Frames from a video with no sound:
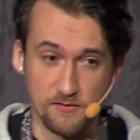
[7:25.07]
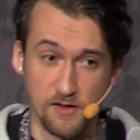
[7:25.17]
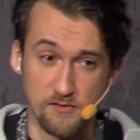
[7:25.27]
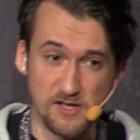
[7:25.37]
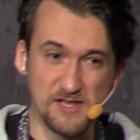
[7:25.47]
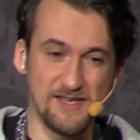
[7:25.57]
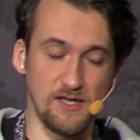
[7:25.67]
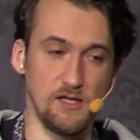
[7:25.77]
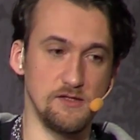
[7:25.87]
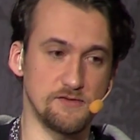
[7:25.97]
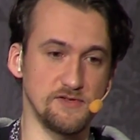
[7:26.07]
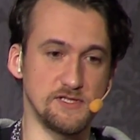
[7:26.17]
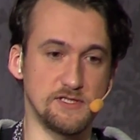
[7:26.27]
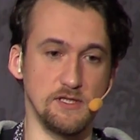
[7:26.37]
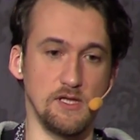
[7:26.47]
really
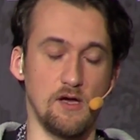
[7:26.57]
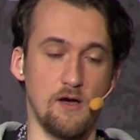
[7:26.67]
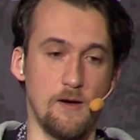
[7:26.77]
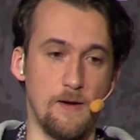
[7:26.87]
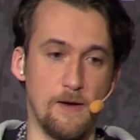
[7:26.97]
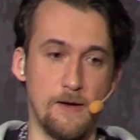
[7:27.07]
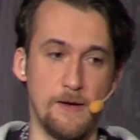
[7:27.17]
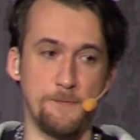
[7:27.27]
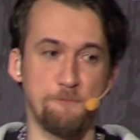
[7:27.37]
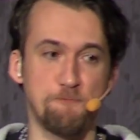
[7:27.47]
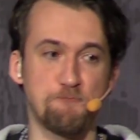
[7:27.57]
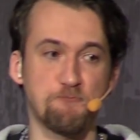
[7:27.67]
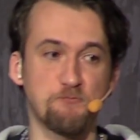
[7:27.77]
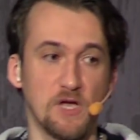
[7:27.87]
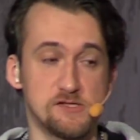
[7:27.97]
interesting
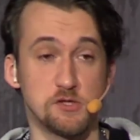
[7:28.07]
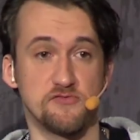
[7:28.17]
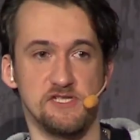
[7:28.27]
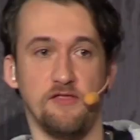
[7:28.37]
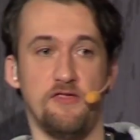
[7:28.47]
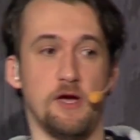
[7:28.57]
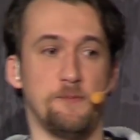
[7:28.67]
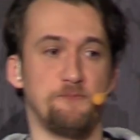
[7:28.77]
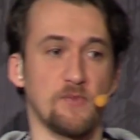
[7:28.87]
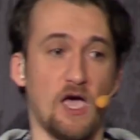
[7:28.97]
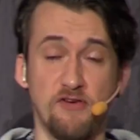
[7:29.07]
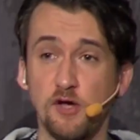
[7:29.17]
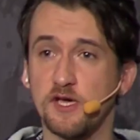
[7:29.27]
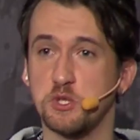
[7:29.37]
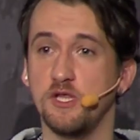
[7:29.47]
search result there. I
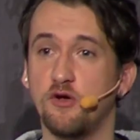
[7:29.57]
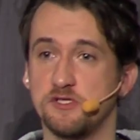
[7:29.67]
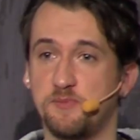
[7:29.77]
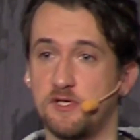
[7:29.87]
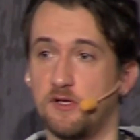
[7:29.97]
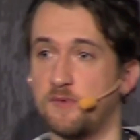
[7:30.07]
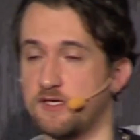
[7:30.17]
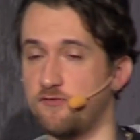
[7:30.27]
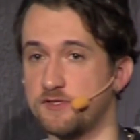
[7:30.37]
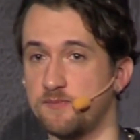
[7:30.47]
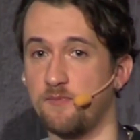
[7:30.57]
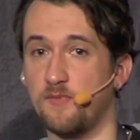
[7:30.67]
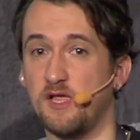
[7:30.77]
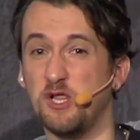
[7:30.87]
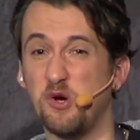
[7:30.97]
found actually a hospital that was
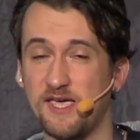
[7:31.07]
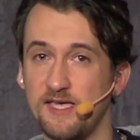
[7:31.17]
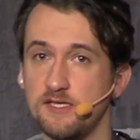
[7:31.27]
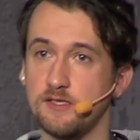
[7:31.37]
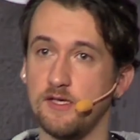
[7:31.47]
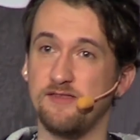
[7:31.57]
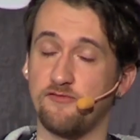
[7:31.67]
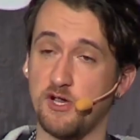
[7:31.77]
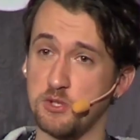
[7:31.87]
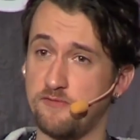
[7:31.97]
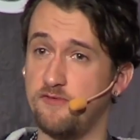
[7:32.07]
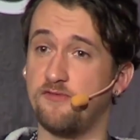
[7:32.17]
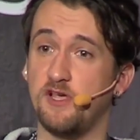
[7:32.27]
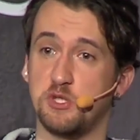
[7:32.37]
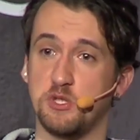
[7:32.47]
located in Russian
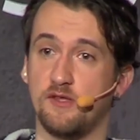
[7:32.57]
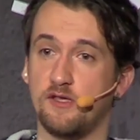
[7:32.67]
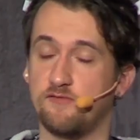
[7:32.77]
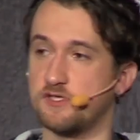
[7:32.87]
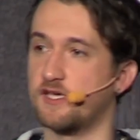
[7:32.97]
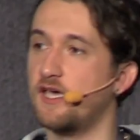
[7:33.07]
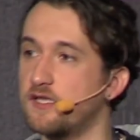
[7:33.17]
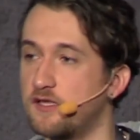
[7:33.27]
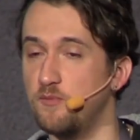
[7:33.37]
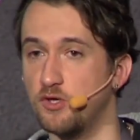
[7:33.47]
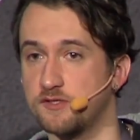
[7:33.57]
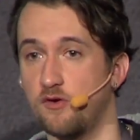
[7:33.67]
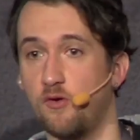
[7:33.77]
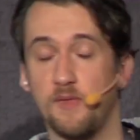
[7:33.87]
Federation. It was located in Moscow.